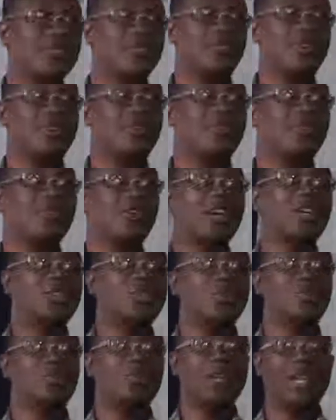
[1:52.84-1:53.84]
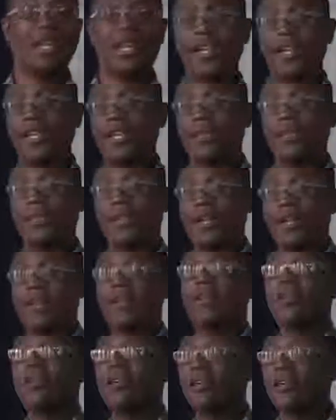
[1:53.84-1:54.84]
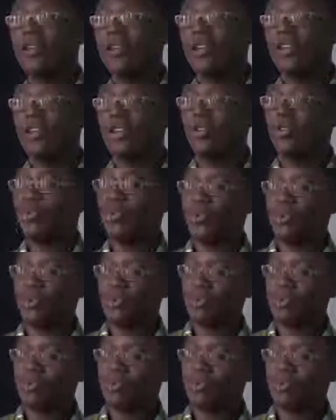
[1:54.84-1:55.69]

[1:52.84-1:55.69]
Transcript: Vodafone Cash would be a name that, you know,